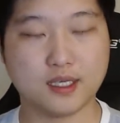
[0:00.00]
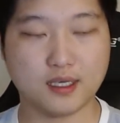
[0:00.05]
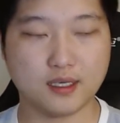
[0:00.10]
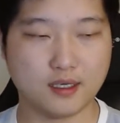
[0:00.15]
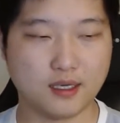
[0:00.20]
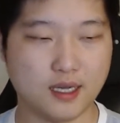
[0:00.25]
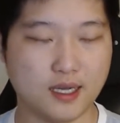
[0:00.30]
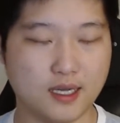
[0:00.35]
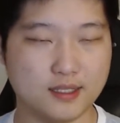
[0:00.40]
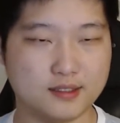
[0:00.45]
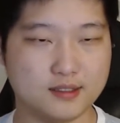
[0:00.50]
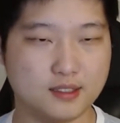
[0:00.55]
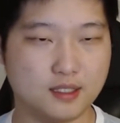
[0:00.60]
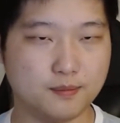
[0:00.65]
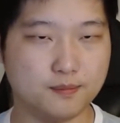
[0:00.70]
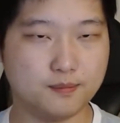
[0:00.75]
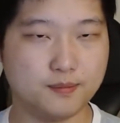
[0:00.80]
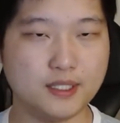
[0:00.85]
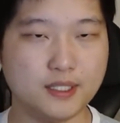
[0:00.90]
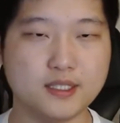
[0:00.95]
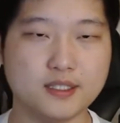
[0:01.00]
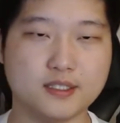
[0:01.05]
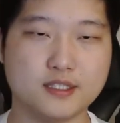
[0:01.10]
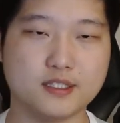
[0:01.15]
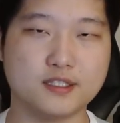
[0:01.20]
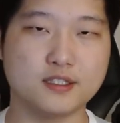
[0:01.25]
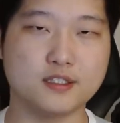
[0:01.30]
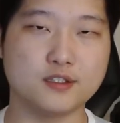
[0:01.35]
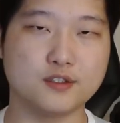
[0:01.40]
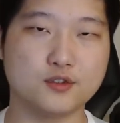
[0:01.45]
has the
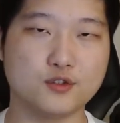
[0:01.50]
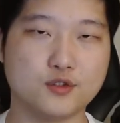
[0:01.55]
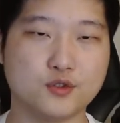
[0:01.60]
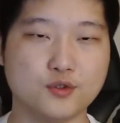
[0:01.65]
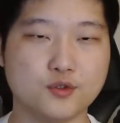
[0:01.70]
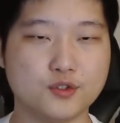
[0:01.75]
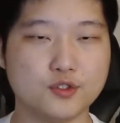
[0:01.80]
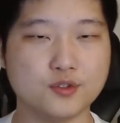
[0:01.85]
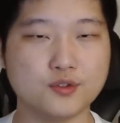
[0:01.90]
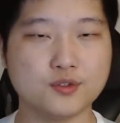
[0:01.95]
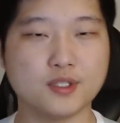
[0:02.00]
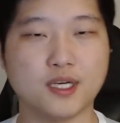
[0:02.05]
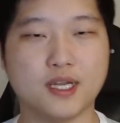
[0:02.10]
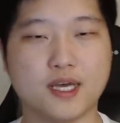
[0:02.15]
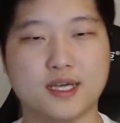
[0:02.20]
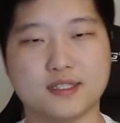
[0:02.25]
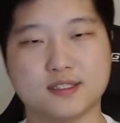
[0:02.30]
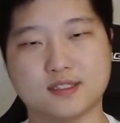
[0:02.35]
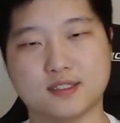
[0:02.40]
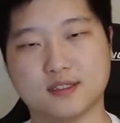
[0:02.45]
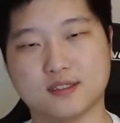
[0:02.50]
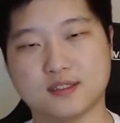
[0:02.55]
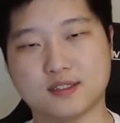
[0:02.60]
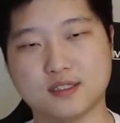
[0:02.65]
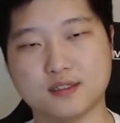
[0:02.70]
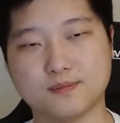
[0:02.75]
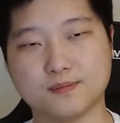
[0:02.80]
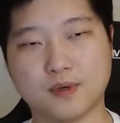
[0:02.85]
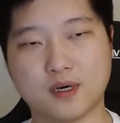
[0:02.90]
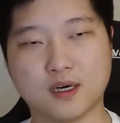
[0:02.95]
ability to utilize the
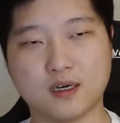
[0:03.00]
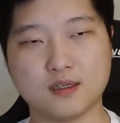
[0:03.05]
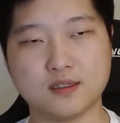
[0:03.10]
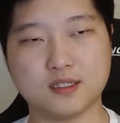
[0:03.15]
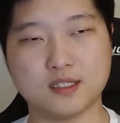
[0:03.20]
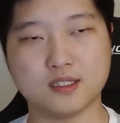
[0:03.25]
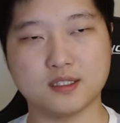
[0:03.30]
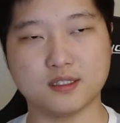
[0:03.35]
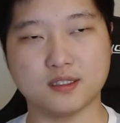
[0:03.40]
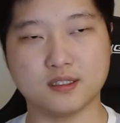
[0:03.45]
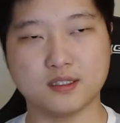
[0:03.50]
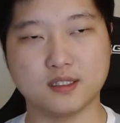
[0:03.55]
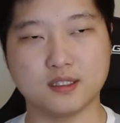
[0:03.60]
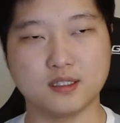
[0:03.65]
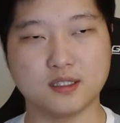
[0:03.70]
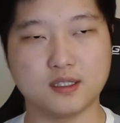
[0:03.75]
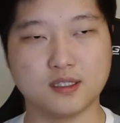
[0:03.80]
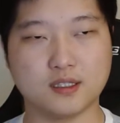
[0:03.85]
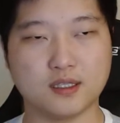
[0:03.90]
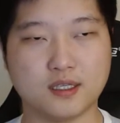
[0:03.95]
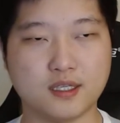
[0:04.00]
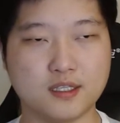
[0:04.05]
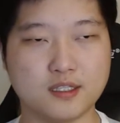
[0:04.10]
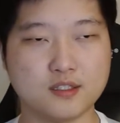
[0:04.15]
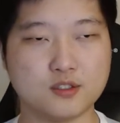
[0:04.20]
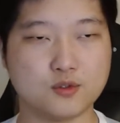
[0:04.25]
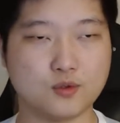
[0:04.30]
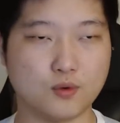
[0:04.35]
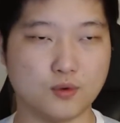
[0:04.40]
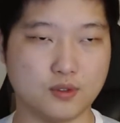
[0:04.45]
third-party key
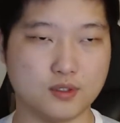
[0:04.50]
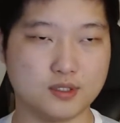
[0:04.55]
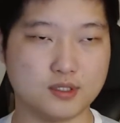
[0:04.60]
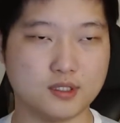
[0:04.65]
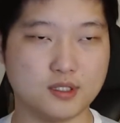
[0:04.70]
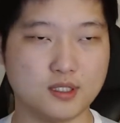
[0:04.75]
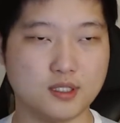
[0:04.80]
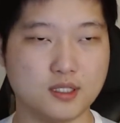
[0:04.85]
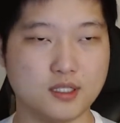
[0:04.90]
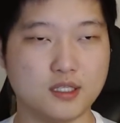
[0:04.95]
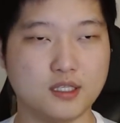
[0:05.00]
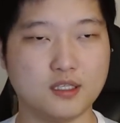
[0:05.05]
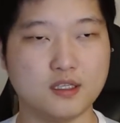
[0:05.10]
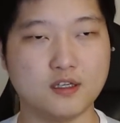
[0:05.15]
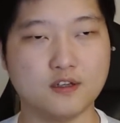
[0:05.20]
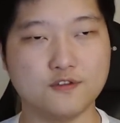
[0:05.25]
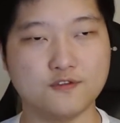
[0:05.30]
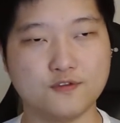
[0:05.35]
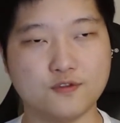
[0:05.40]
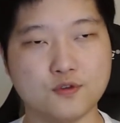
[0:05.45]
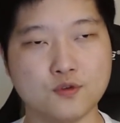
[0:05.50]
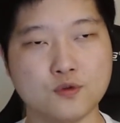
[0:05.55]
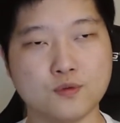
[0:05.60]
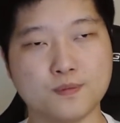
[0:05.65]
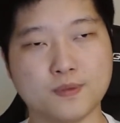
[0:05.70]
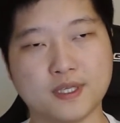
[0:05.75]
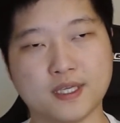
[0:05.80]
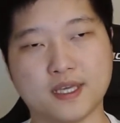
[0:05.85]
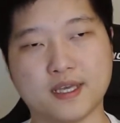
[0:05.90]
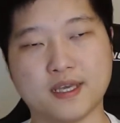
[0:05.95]
stores in a full
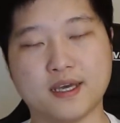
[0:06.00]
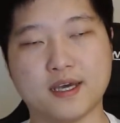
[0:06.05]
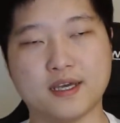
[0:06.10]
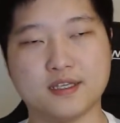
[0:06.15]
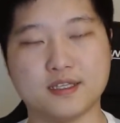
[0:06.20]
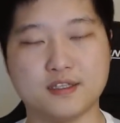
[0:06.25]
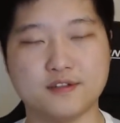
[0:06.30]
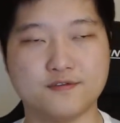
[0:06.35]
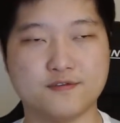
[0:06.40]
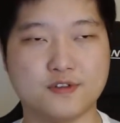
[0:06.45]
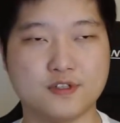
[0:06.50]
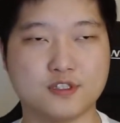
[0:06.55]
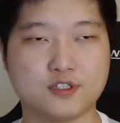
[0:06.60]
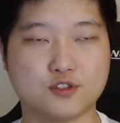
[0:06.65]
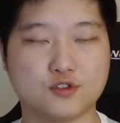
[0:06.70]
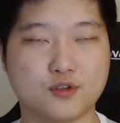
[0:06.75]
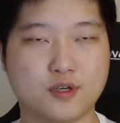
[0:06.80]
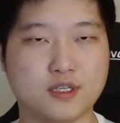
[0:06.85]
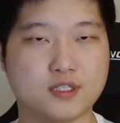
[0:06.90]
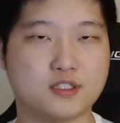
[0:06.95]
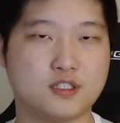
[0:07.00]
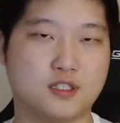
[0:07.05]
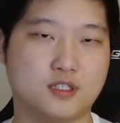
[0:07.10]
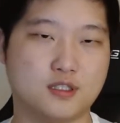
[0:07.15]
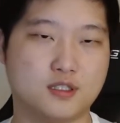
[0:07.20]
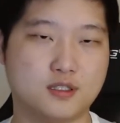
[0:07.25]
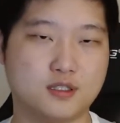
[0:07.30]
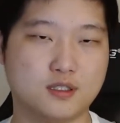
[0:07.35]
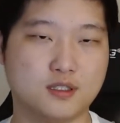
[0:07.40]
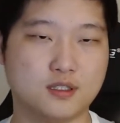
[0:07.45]
PKI infrastructure,
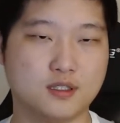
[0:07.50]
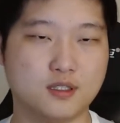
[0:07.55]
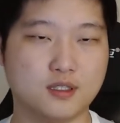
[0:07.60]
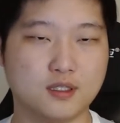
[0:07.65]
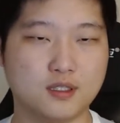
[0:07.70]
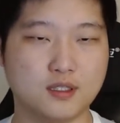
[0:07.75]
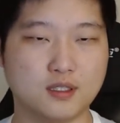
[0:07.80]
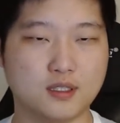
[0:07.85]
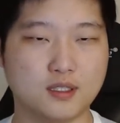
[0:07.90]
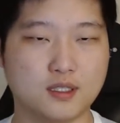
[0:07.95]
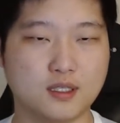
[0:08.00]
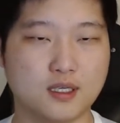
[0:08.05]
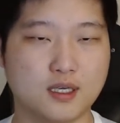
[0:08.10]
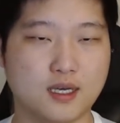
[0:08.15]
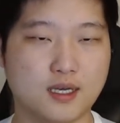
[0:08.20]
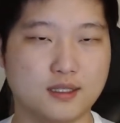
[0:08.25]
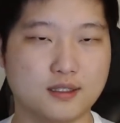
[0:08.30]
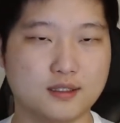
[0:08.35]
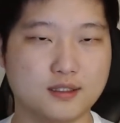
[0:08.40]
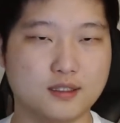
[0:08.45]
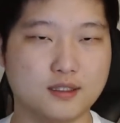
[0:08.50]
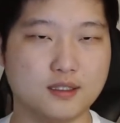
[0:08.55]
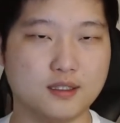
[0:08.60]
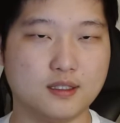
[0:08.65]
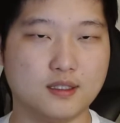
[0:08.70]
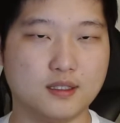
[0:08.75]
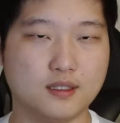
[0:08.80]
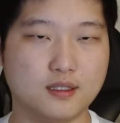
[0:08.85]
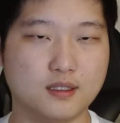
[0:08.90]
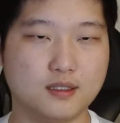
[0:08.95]
and
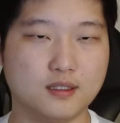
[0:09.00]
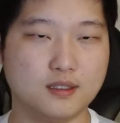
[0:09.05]
the